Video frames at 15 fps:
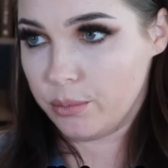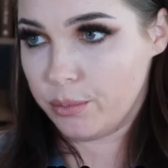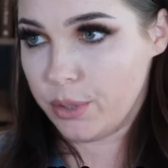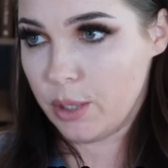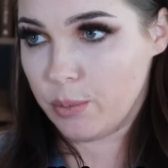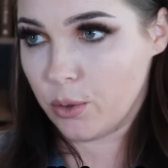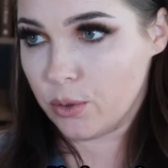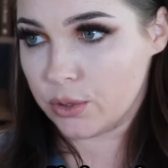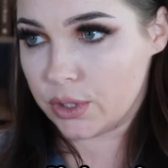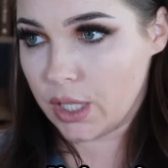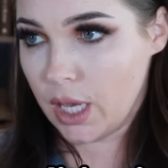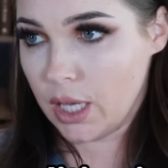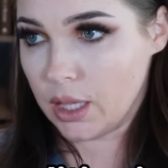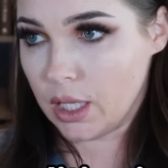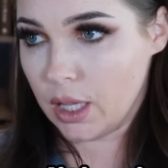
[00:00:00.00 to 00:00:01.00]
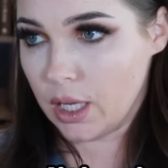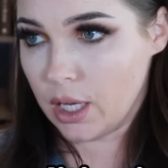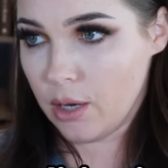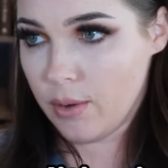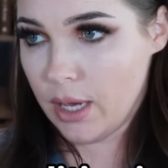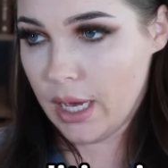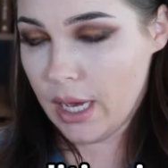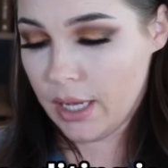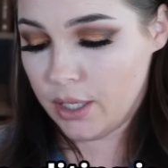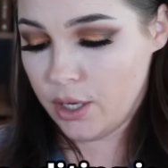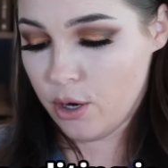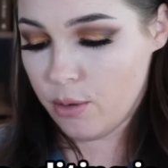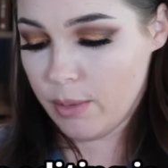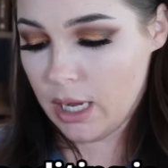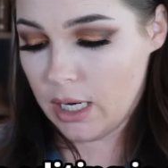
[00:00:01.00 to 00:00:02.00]
people saying that like, oh, I had
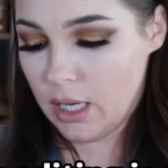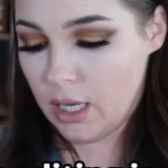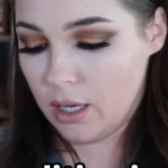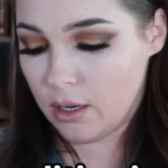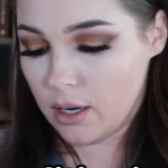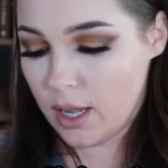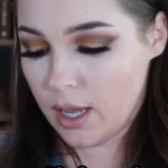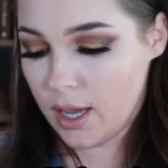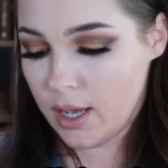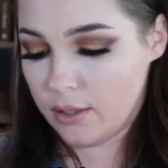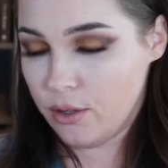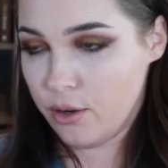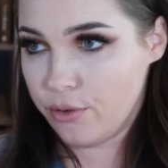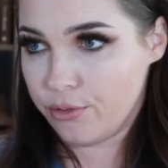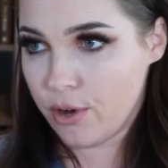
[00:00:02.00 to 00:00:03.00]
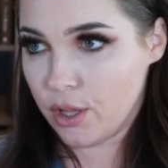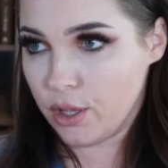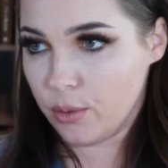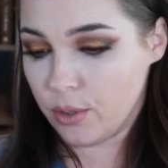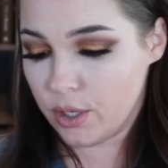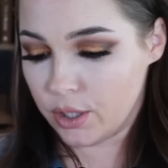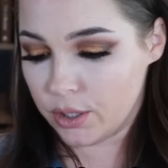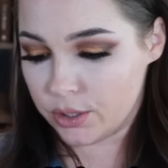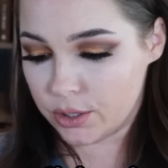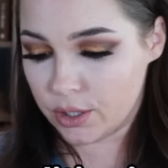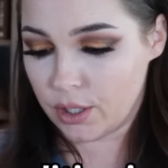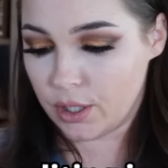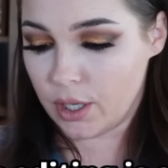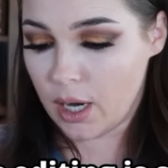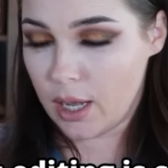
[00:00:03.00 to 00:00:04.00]
no money or I had no followers
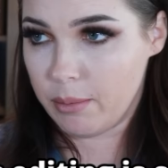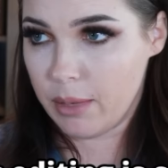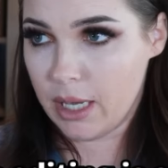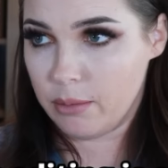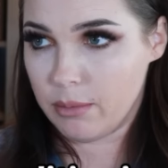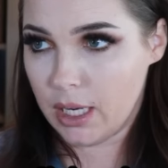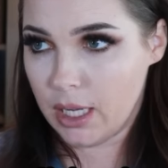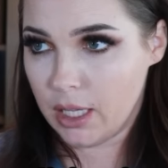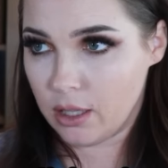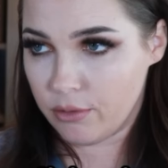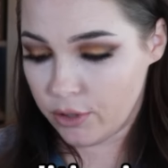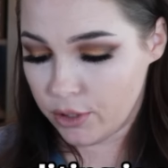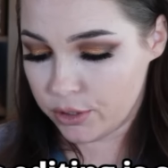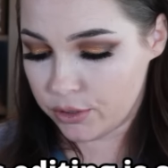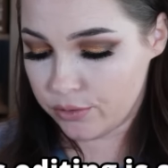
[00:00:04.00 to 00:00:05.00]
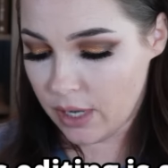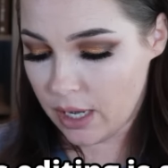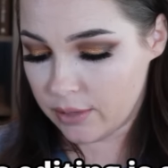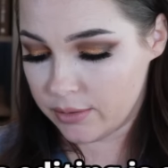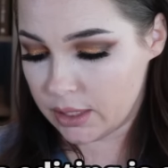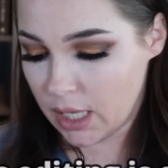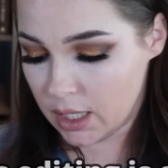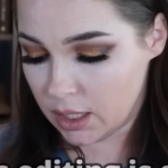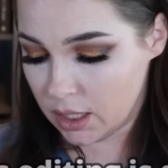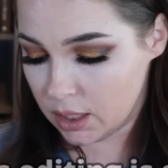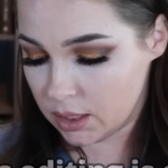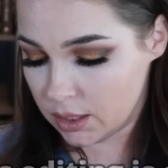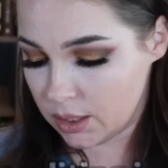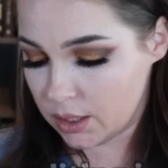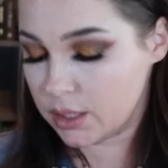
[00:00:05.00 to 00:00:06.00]
or I made money in the first 5
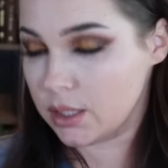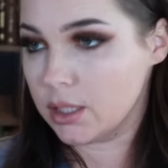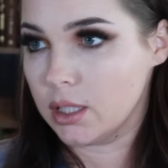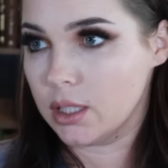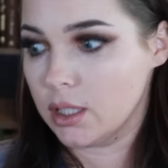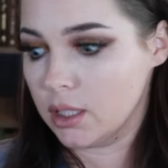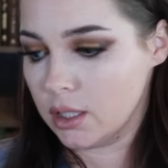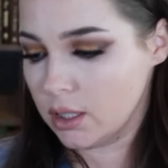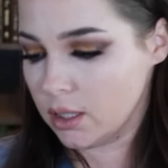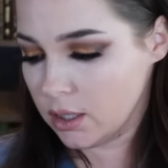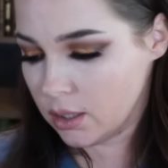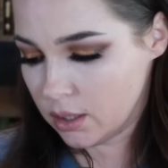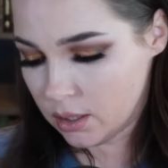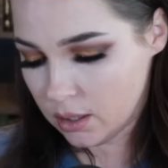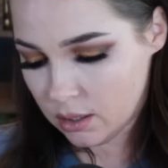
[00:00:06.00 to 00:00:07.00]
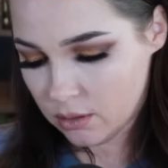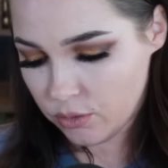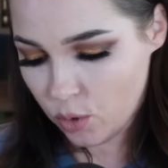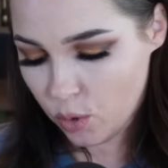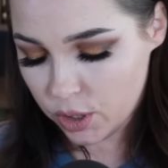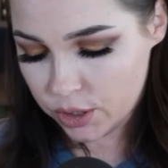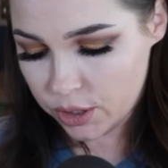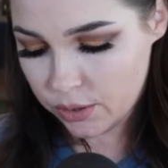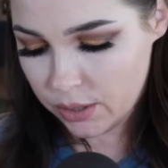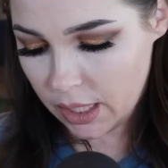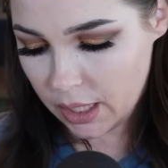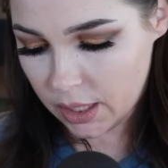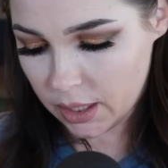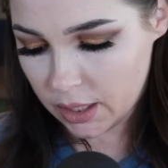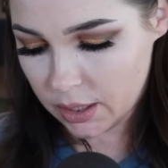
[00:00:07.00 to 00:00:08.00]
seconds. Of course you
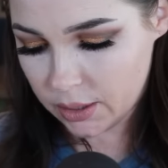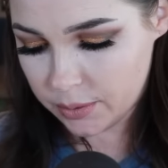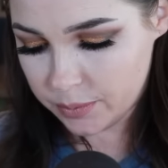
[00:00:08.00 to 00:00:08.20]
did.